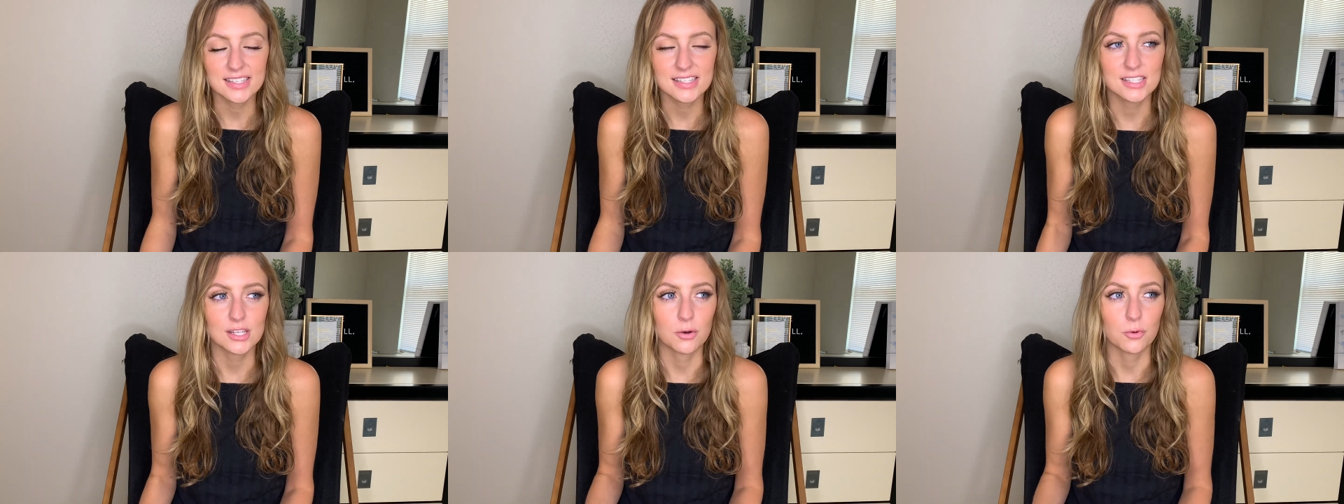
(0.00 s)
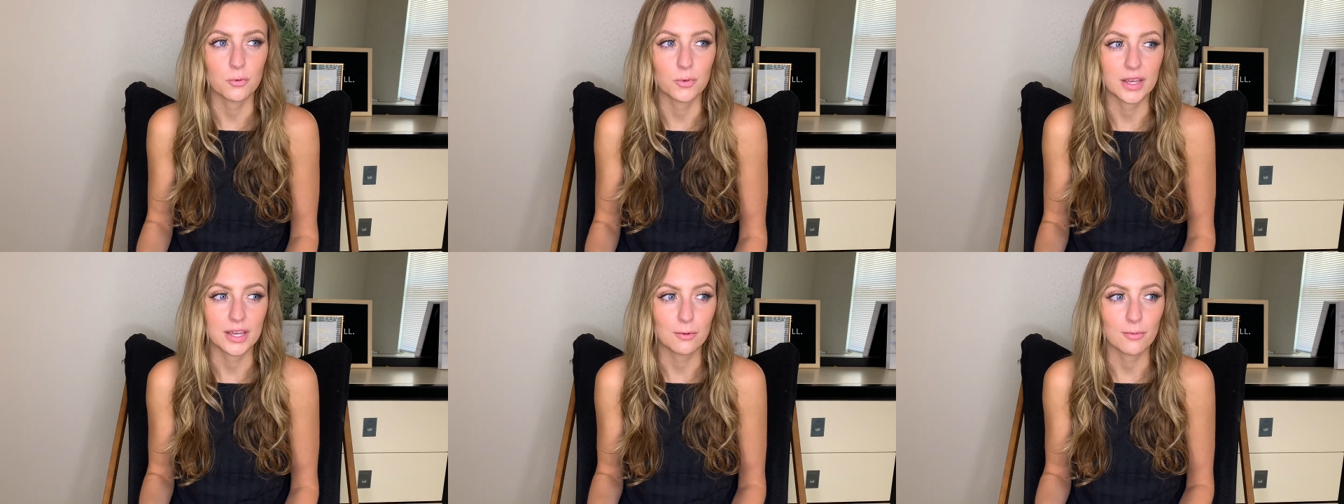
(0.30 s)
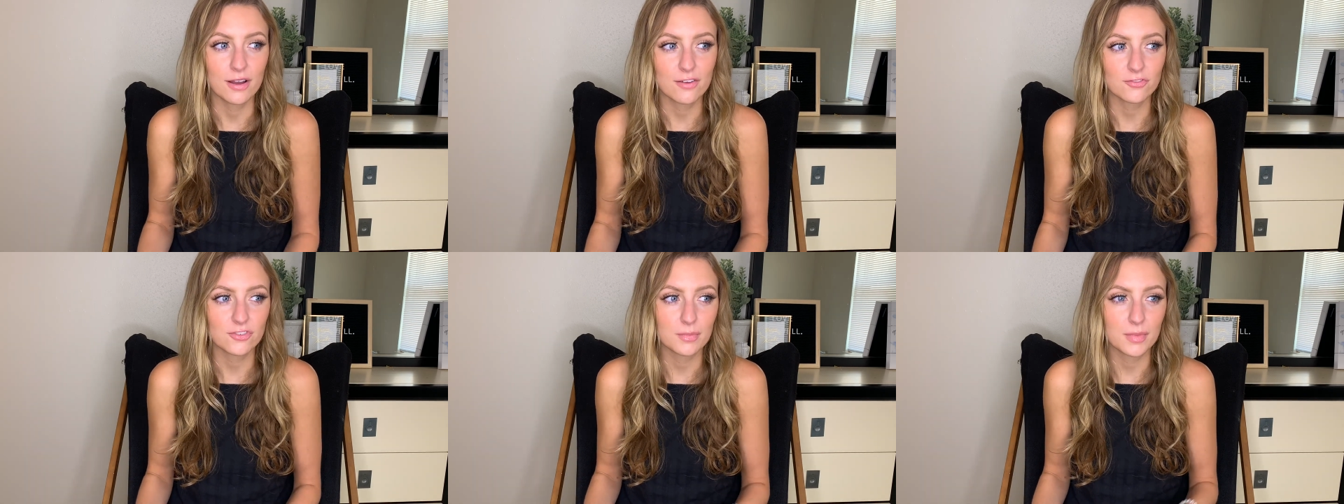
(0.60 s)
So we
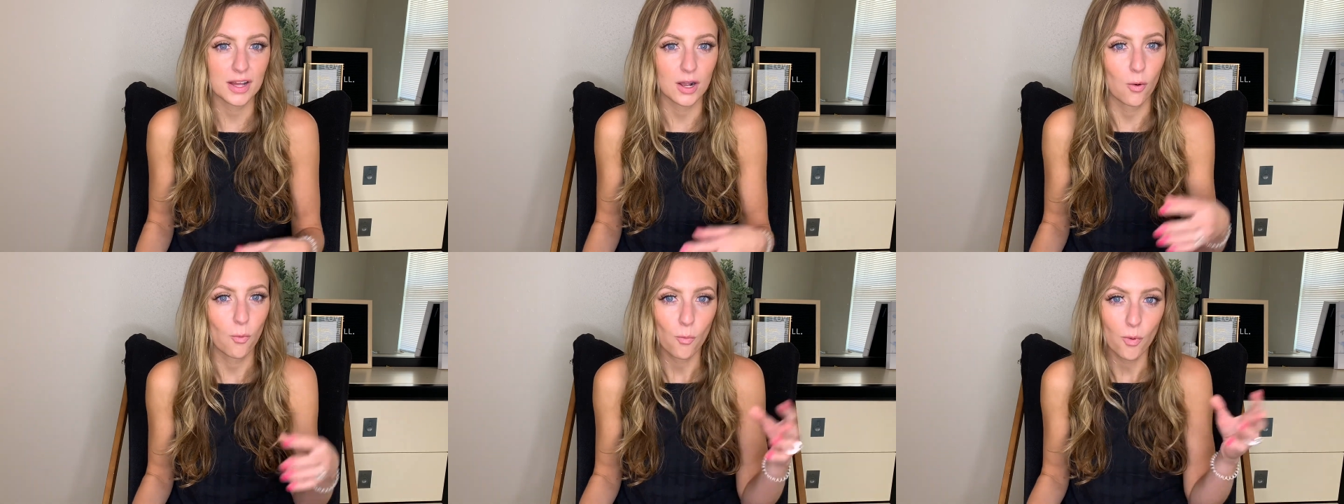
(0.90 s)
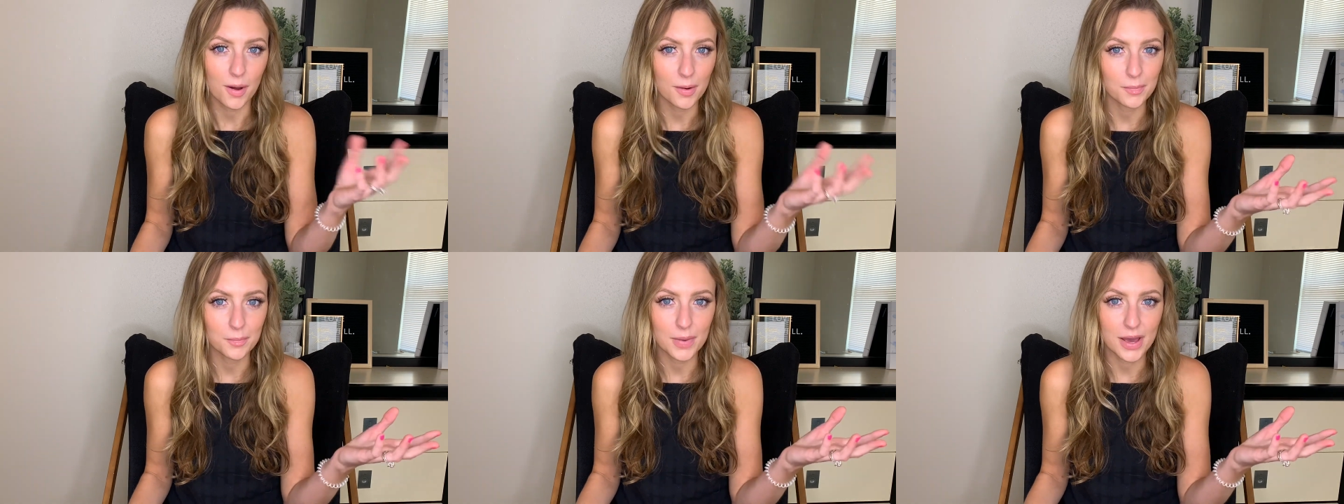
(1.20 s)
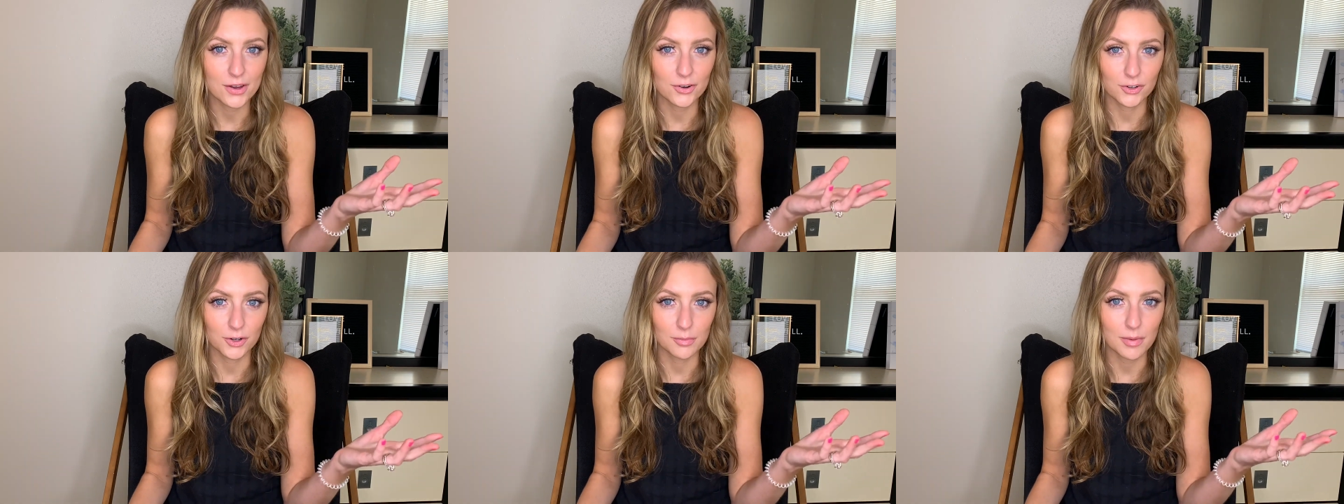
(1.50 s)
went from like a
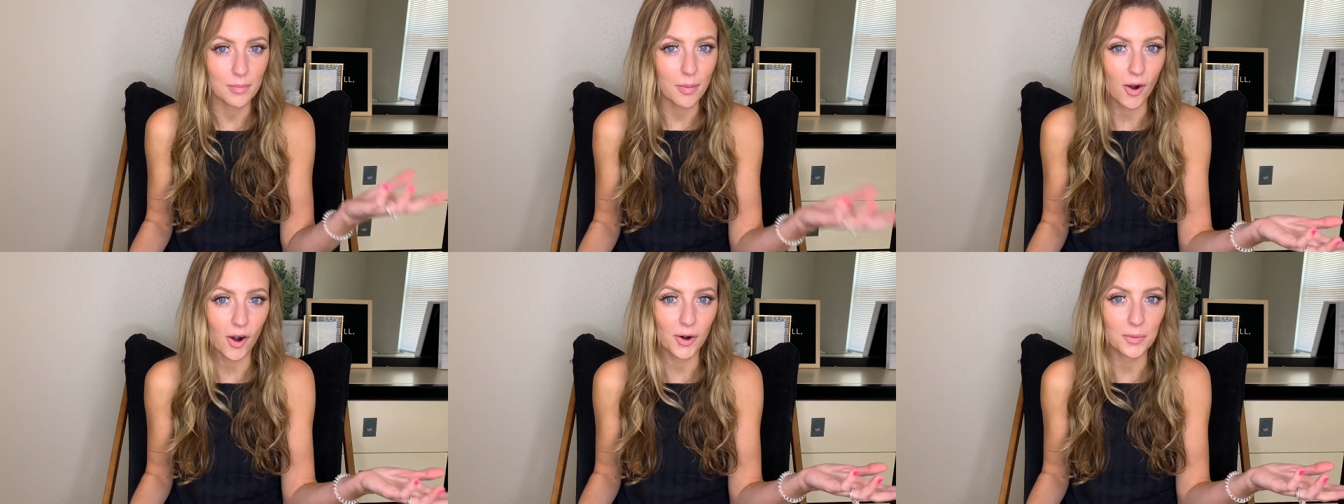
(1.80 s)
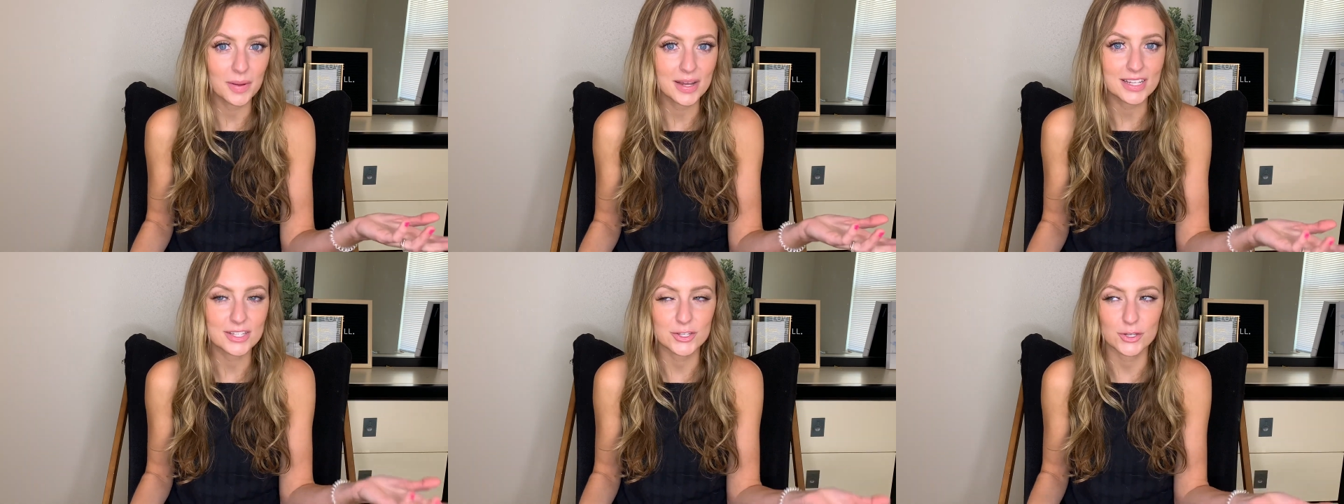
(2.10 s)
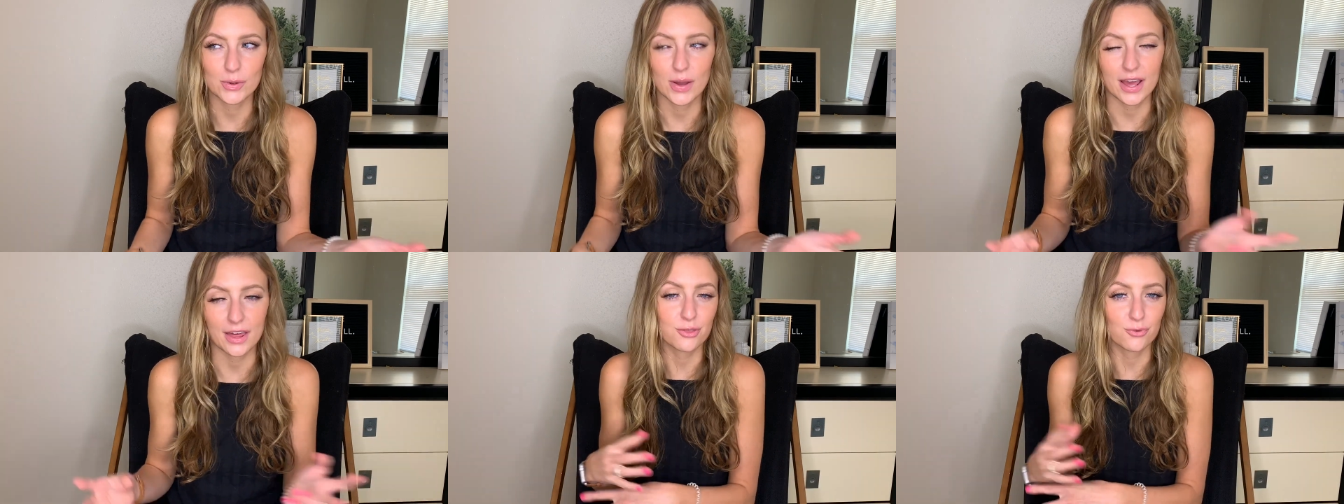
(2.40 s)
1-bedroom apartment to
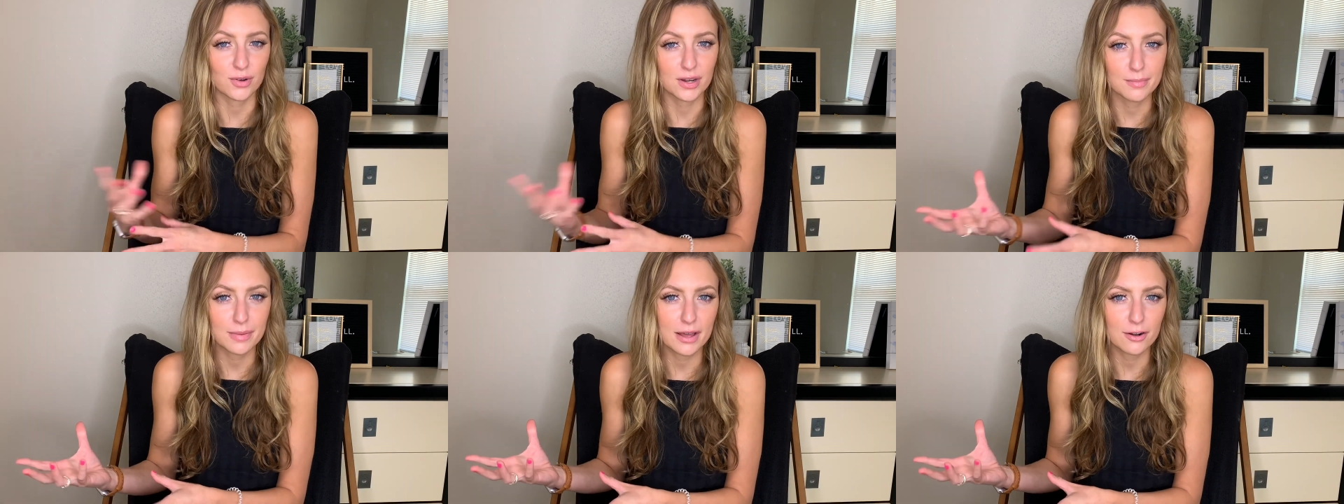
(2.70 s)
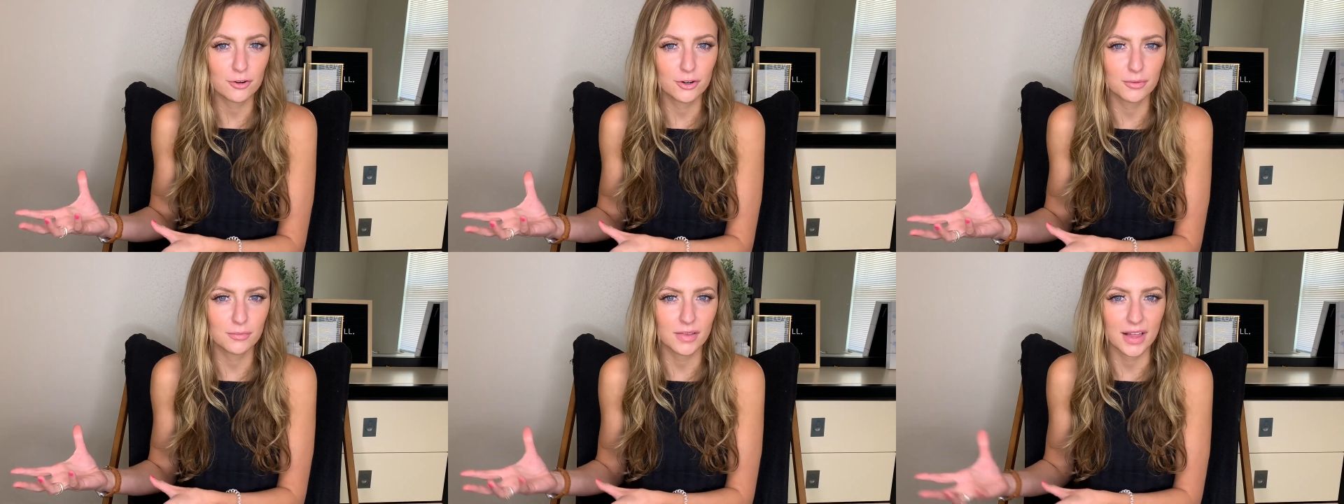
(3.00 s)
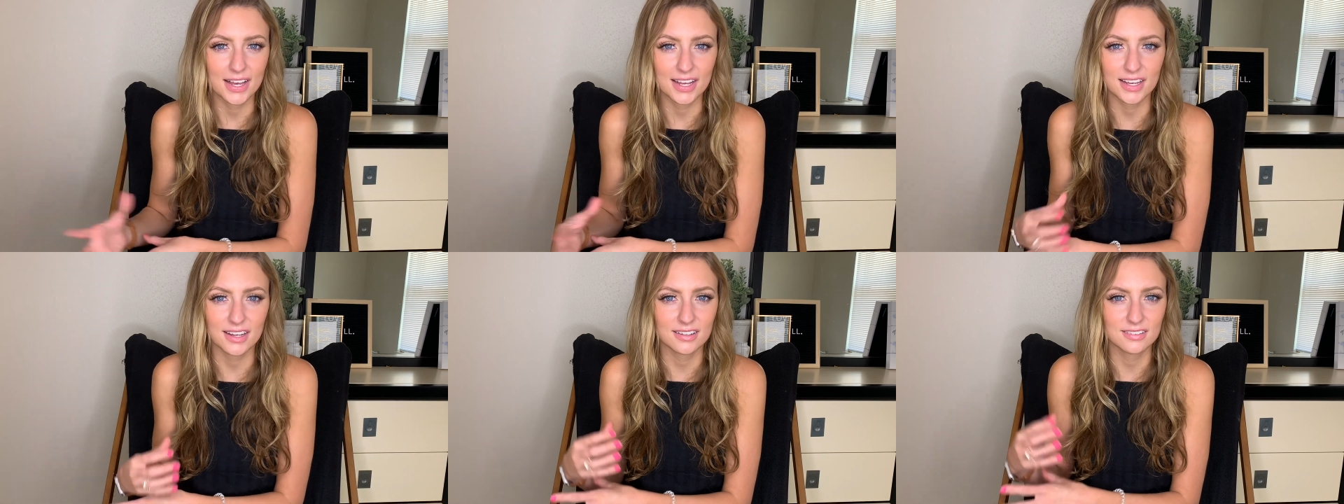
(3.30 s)
a 3-bedroom
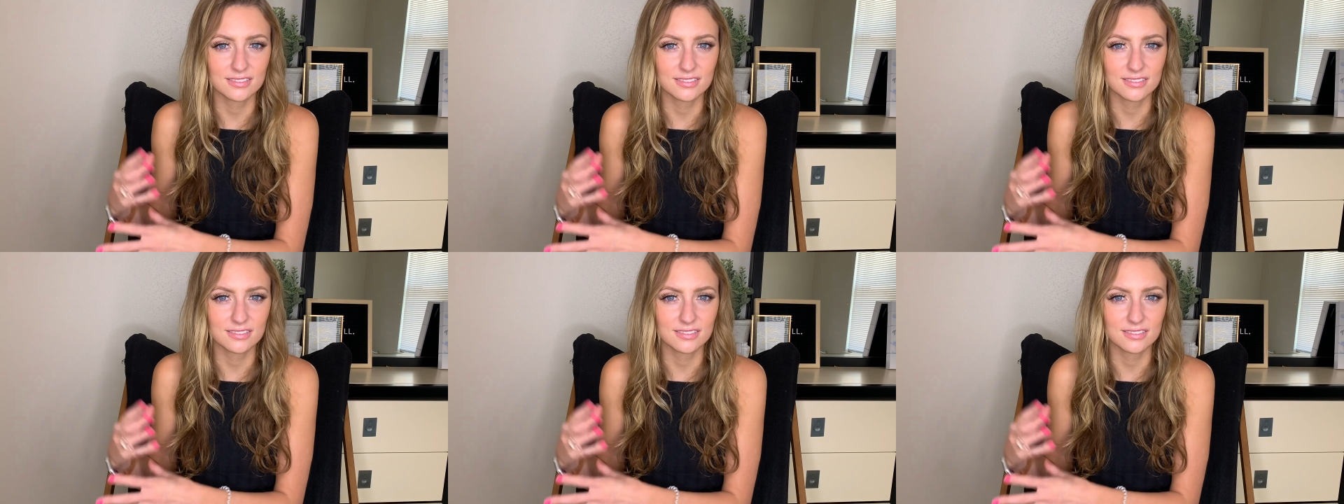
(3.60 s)
like